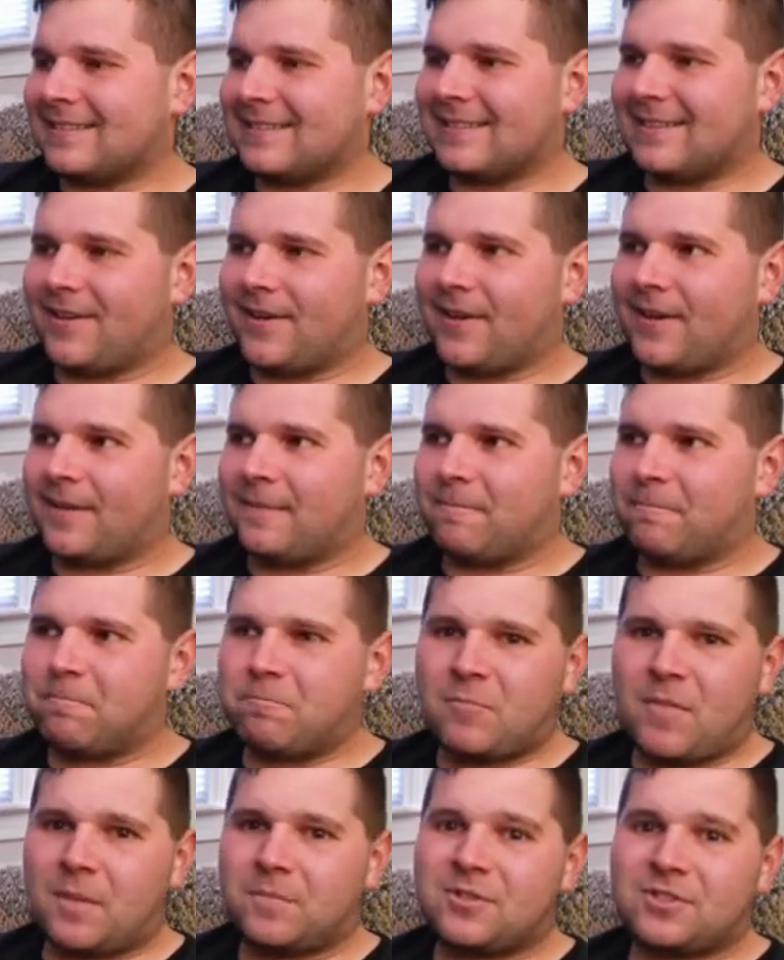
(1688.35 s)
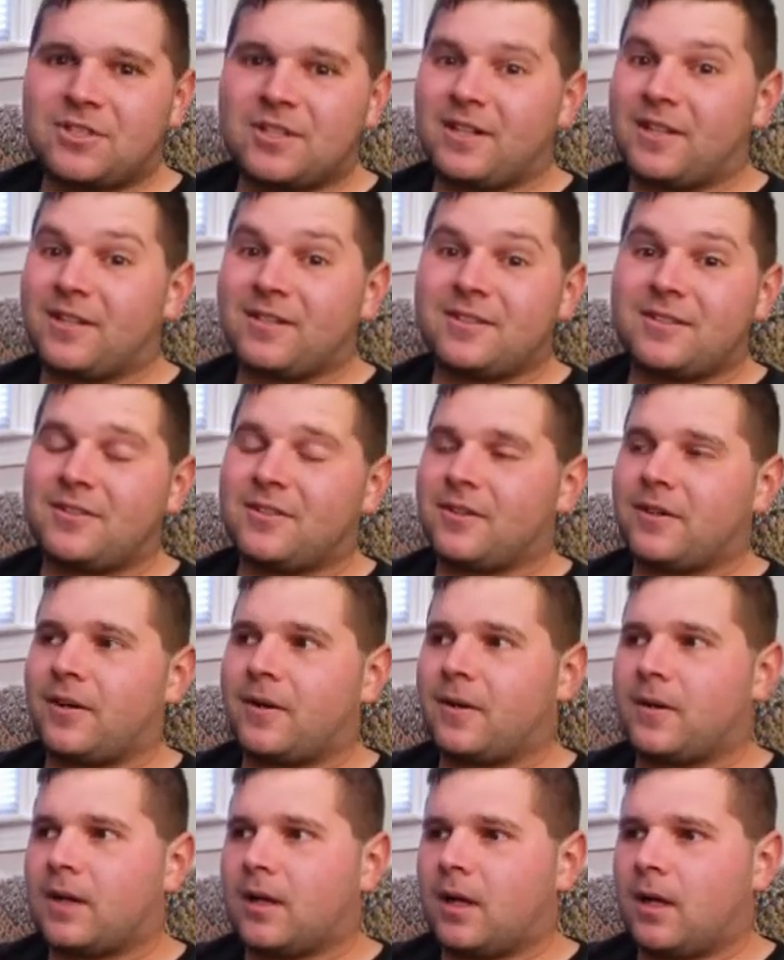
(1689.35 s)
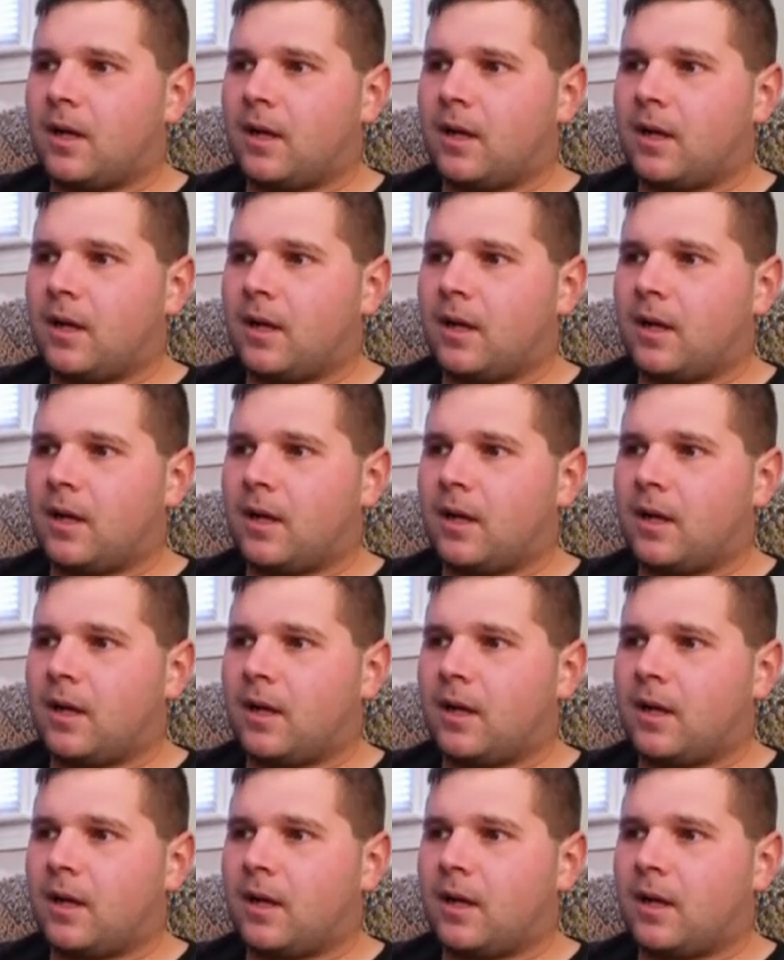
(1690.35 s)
Alright, I'm just gonna end it there.